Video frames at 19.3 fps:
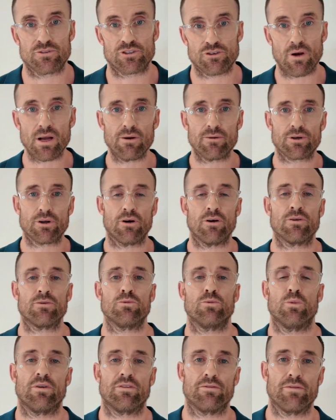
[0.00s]
trialed on
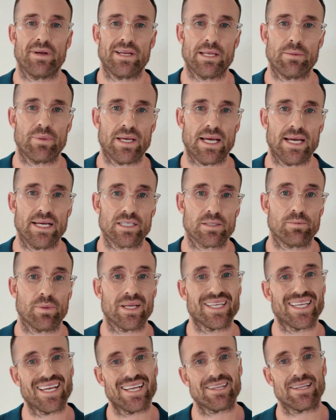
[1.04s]
with VDPH,
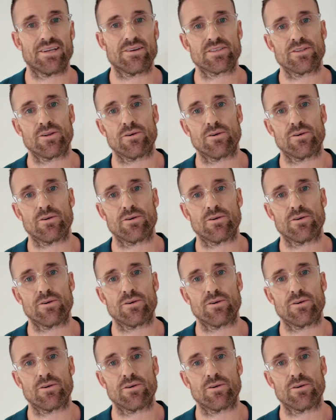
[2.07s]
but yet there is